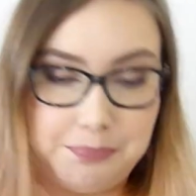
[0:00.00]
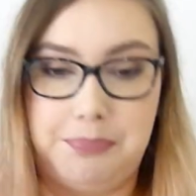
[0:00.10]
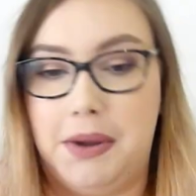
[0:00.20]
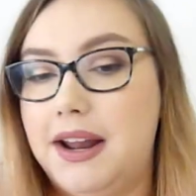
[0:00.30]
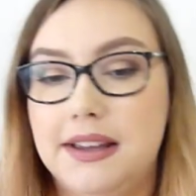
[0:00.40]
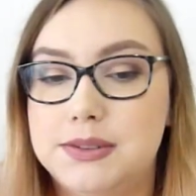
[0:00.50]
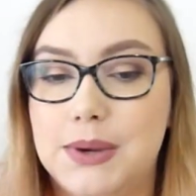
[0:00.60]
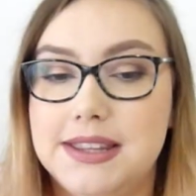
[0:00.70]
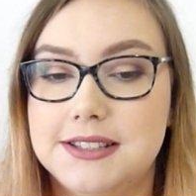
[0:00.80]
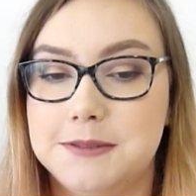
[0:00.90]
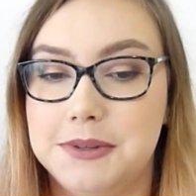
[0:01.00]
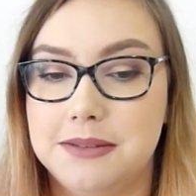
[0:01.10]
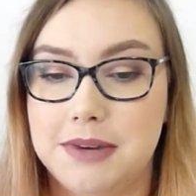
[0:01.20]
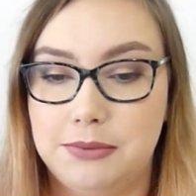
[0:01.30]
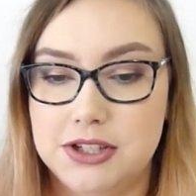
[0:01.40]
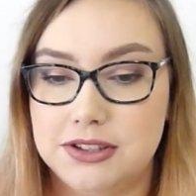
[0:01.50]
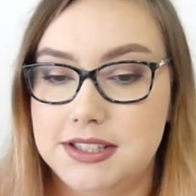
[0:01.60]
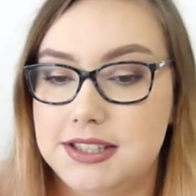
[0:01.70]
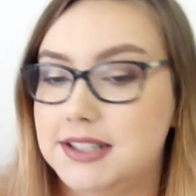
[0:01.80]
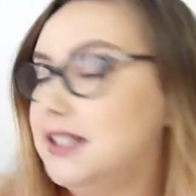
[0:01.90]
But I swear this has been on my wish
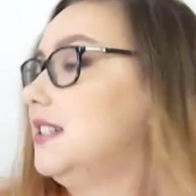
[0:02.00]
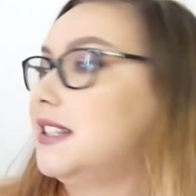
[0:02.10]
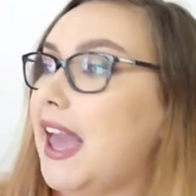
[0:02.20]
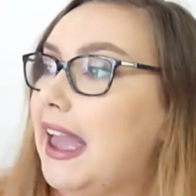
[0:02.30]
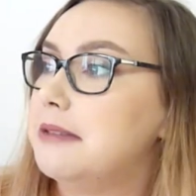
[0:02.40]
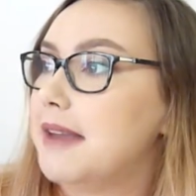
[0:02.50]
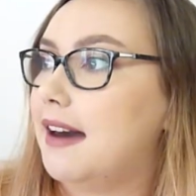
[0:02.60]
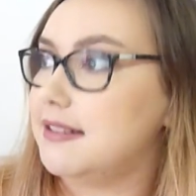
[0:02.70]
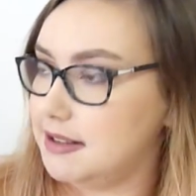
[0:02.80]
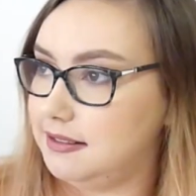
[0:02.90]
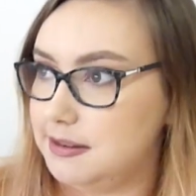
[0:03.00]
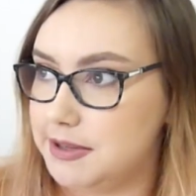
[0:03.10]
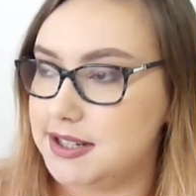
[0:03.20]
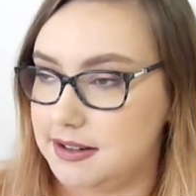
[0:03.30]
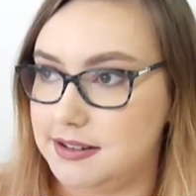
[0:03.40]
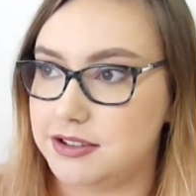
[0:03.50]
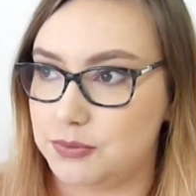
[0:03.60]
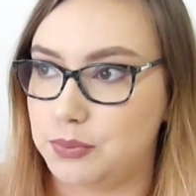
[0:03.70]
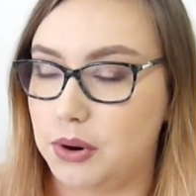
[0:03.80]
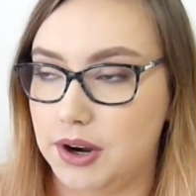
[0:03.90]
list. This came out as a limited
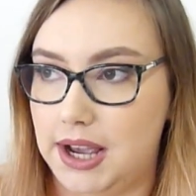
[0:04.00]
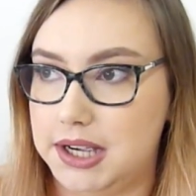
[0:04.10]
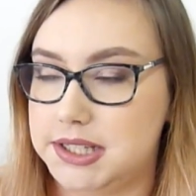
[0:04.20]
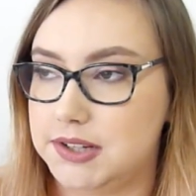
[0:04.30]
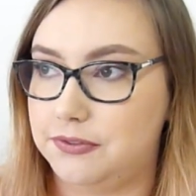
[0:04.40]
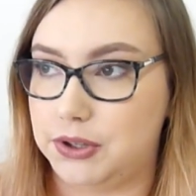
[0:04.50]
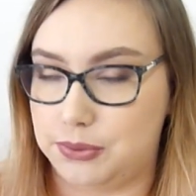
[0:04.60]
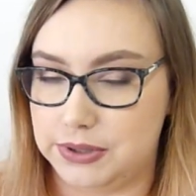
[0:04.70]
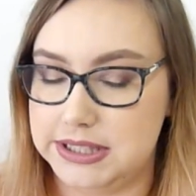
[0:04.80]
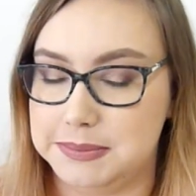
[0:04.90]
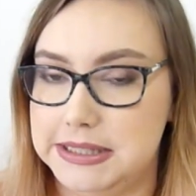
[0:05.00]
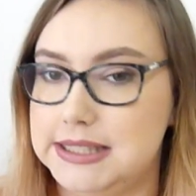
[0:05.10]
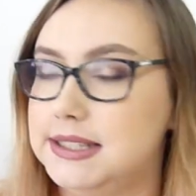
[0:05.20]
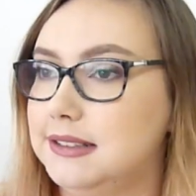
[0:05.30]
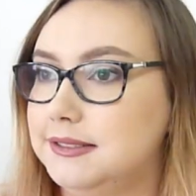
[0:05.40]
edition product for Christmas